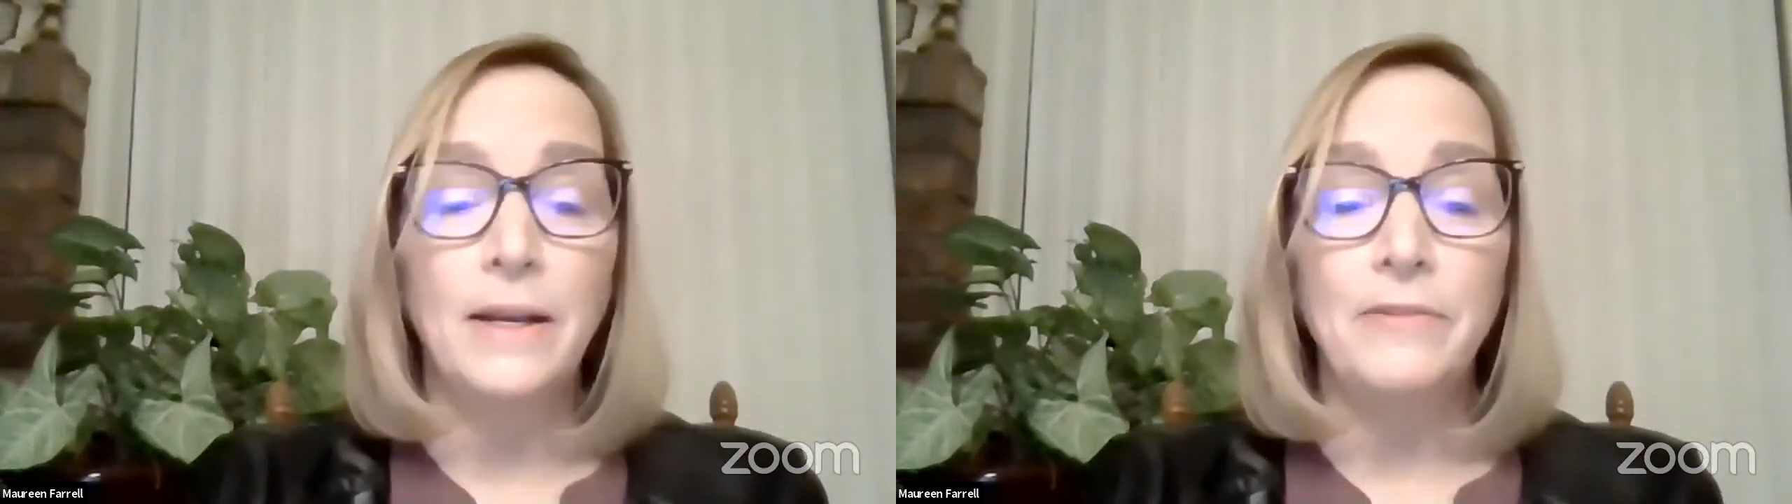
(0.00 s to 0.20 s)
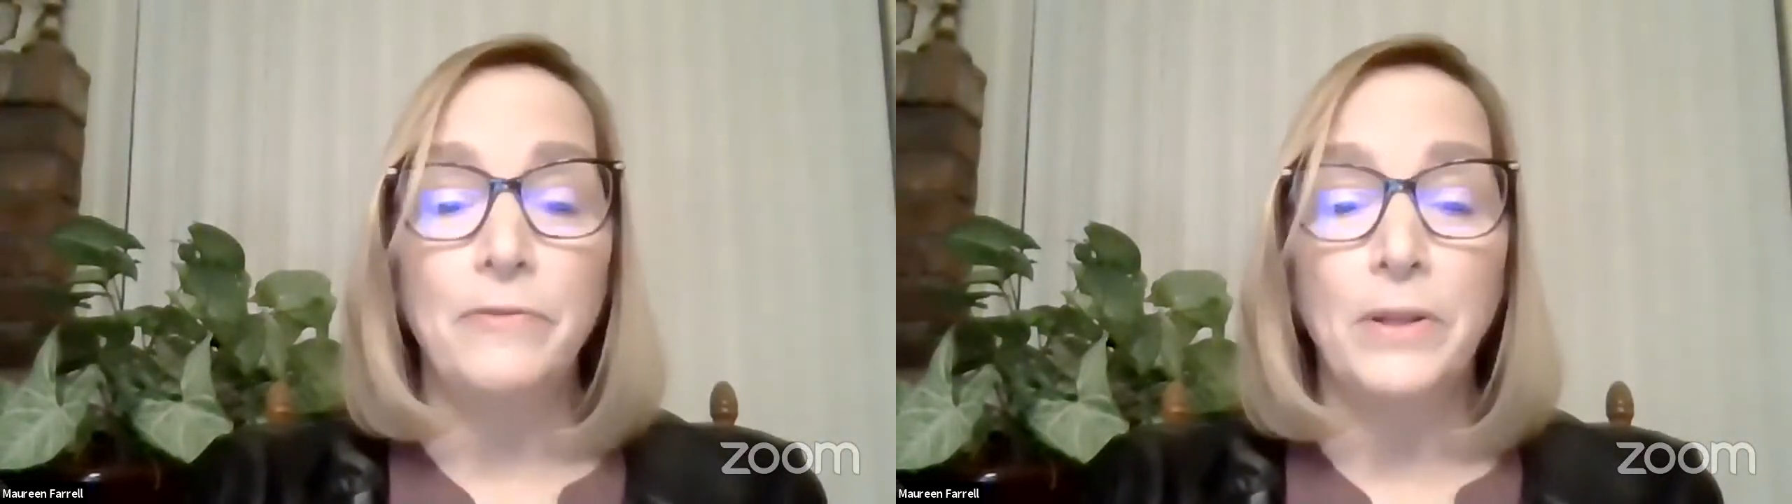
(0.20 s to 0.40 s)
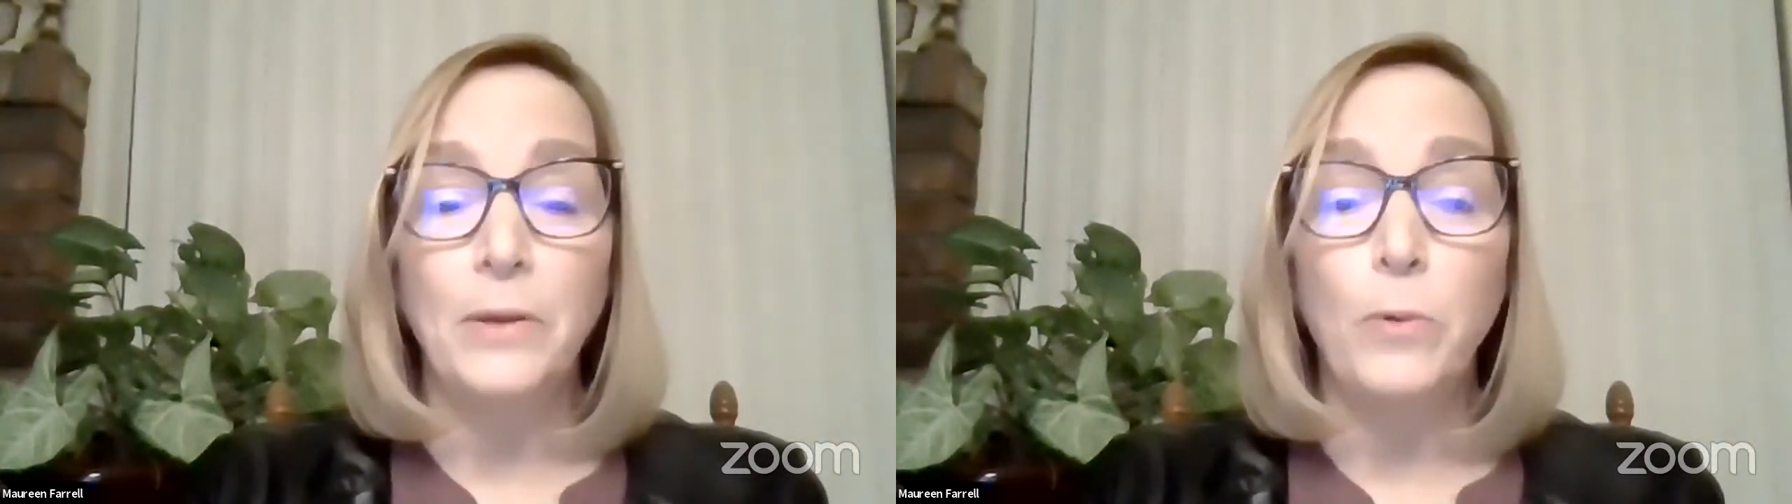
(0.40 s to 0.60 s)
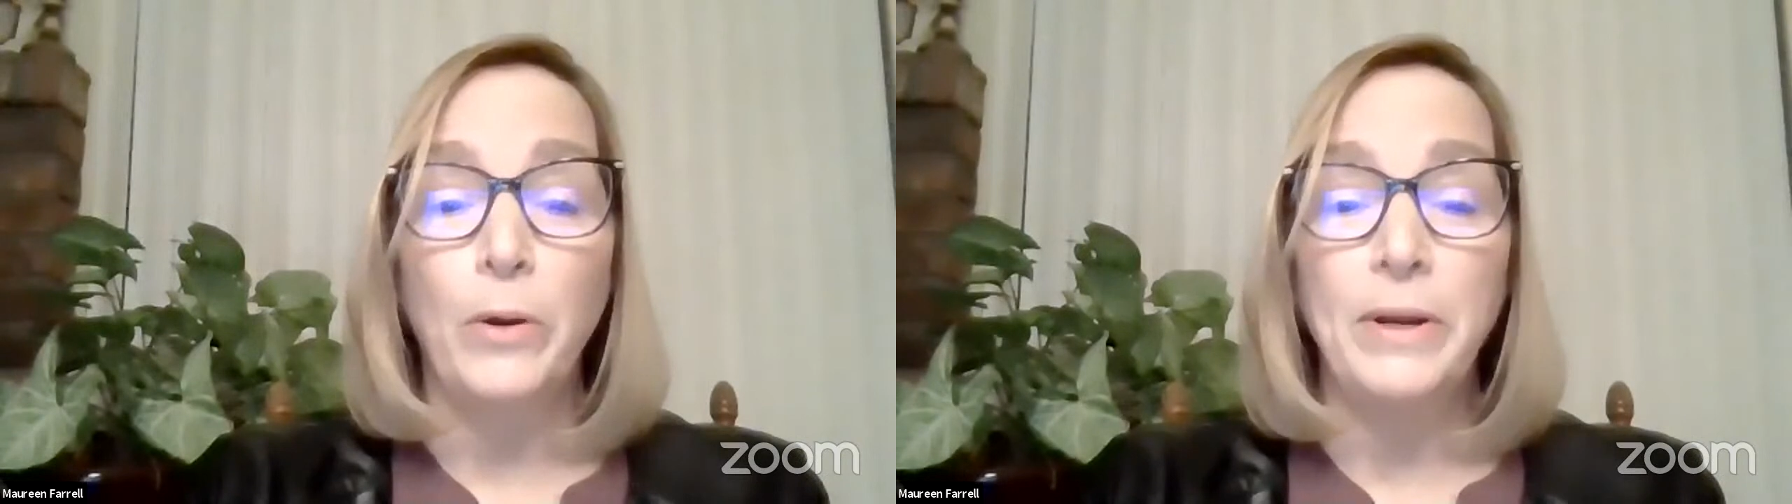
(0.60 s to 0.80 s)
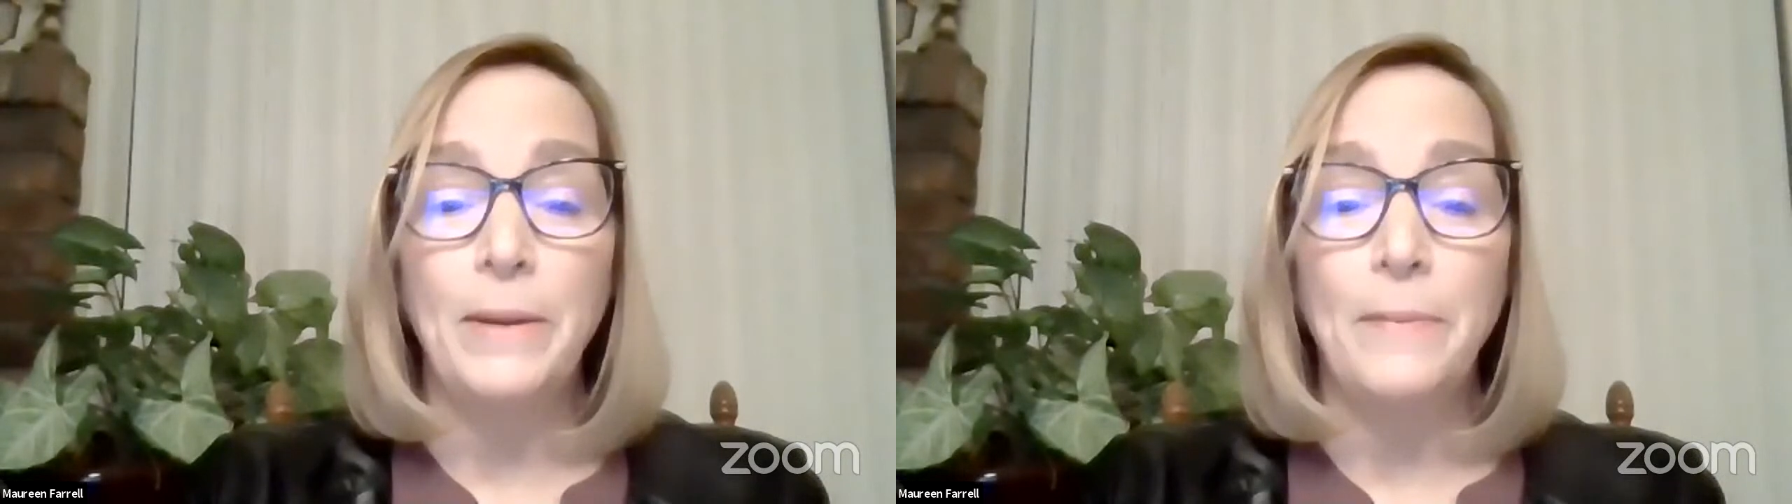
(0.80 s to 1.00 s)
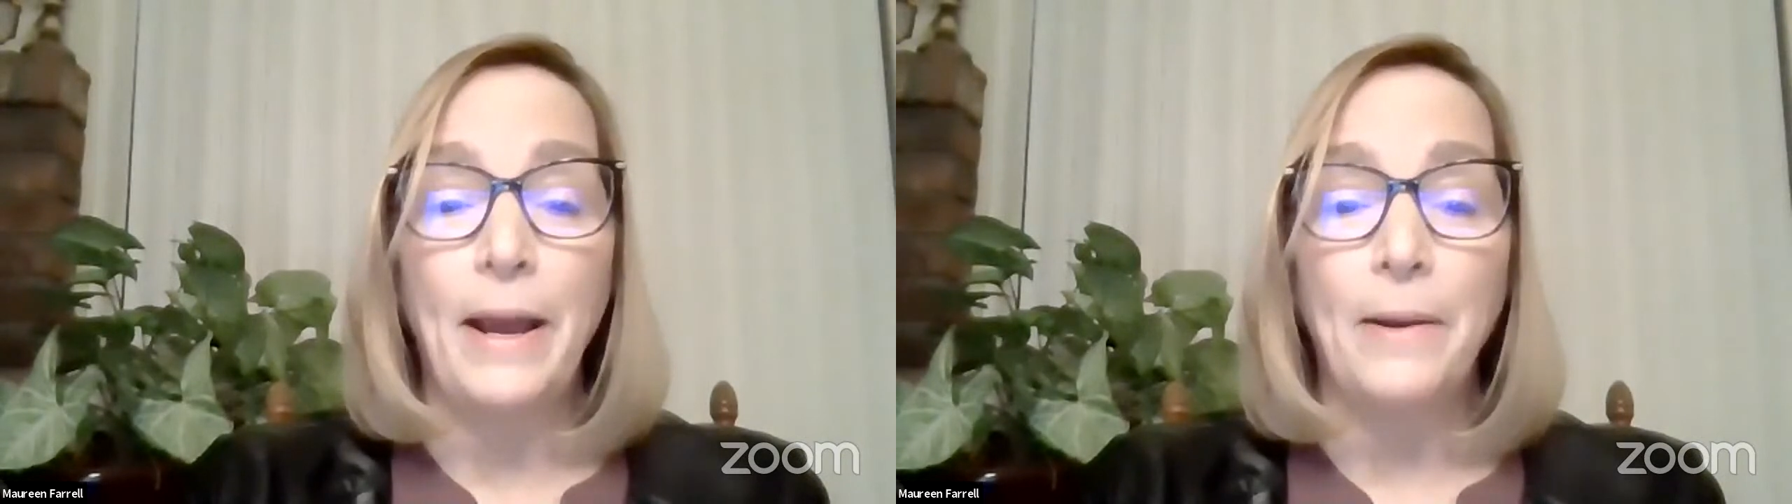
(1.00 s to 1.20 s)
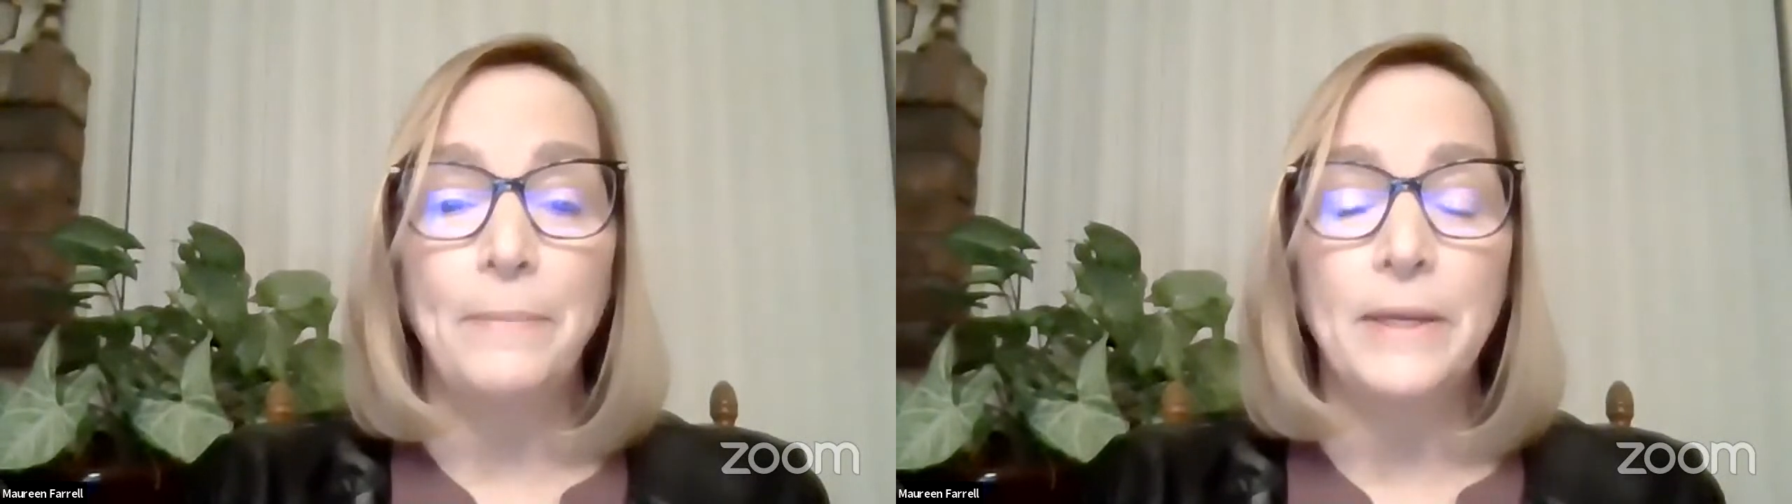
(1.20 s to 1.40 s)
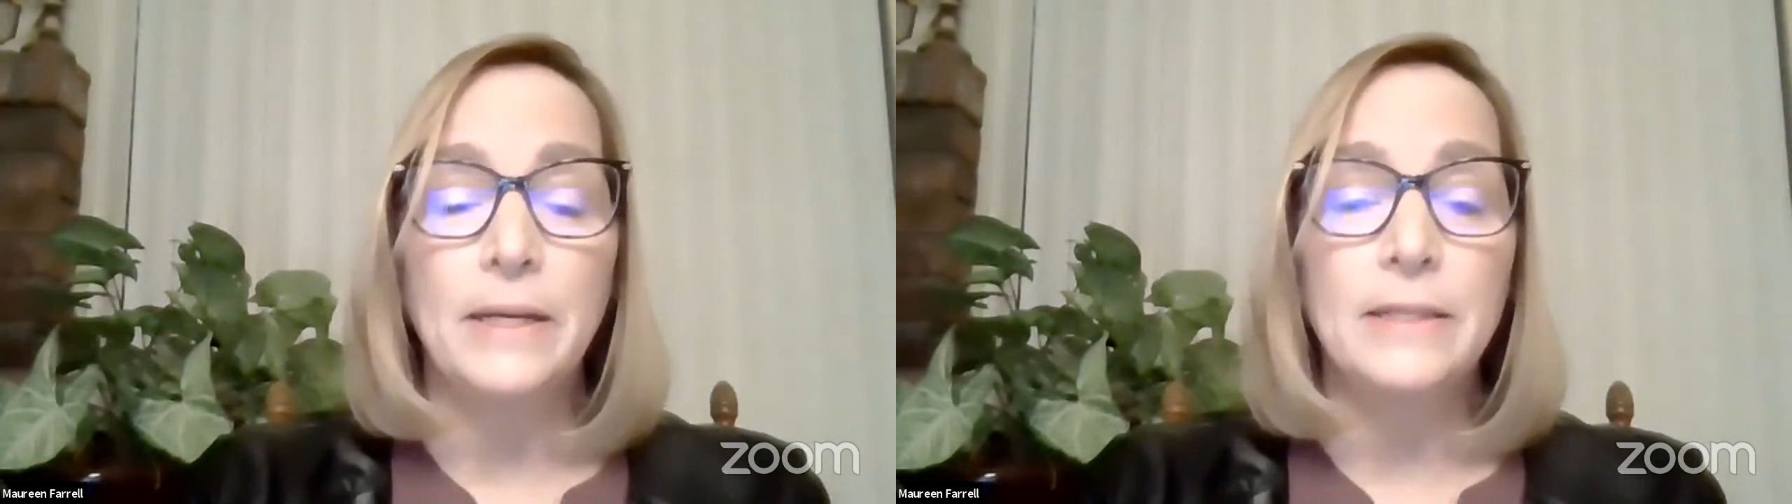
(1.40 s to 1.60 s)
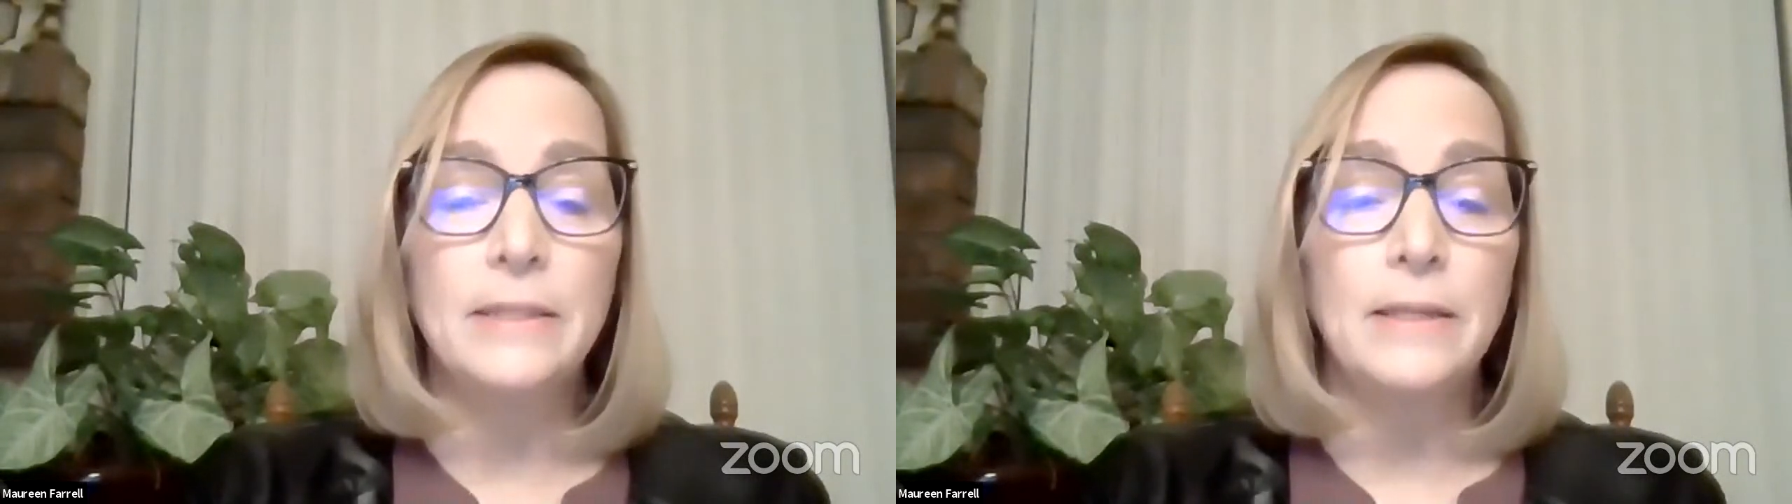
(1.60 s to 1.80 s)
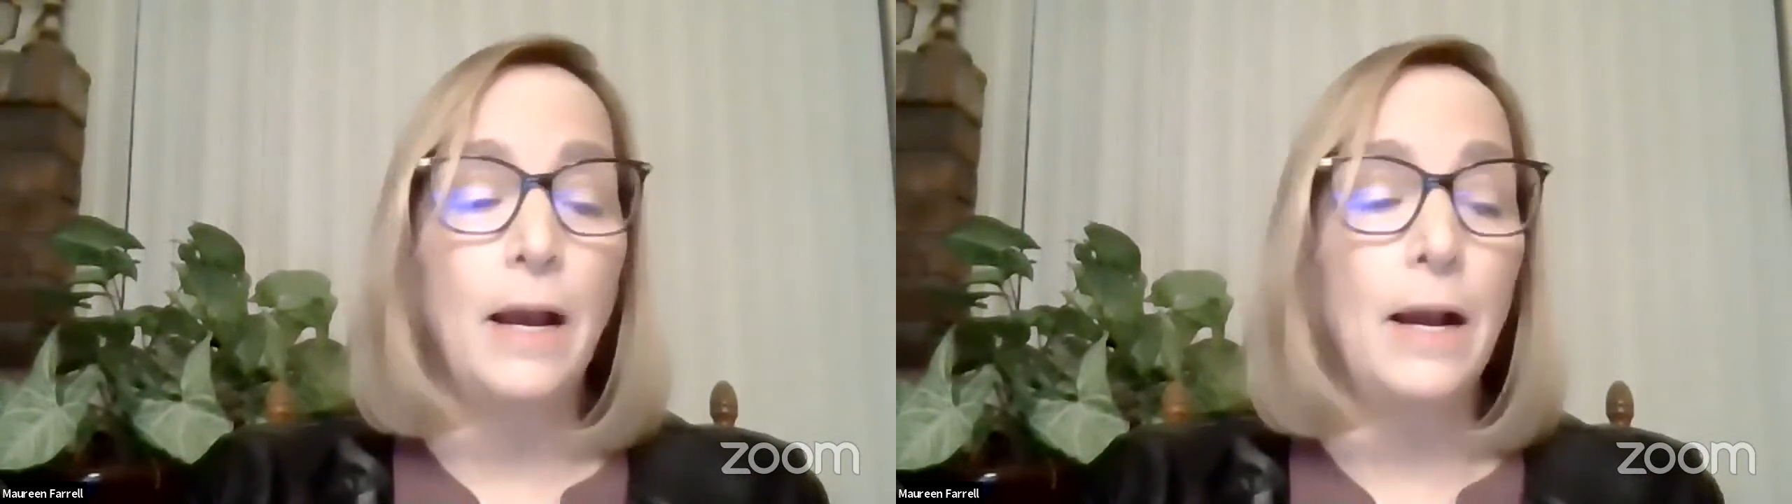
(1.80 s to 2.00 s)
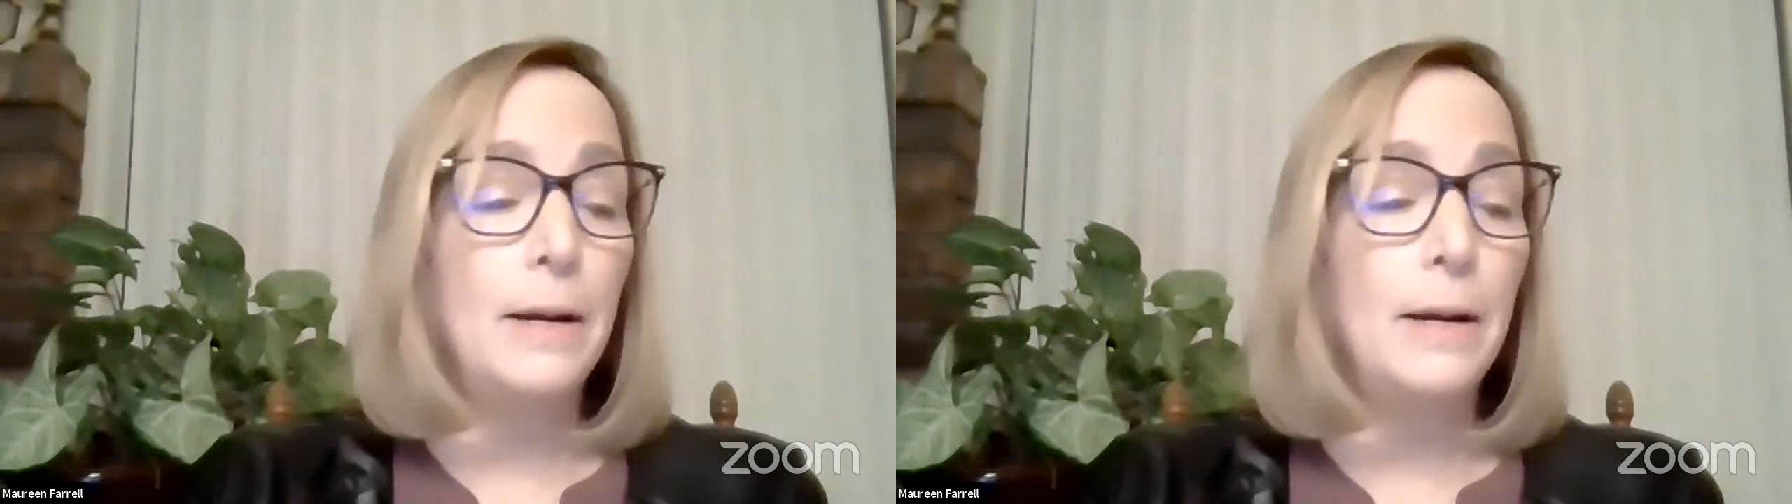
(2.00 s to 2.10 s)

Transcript: I've really worried about because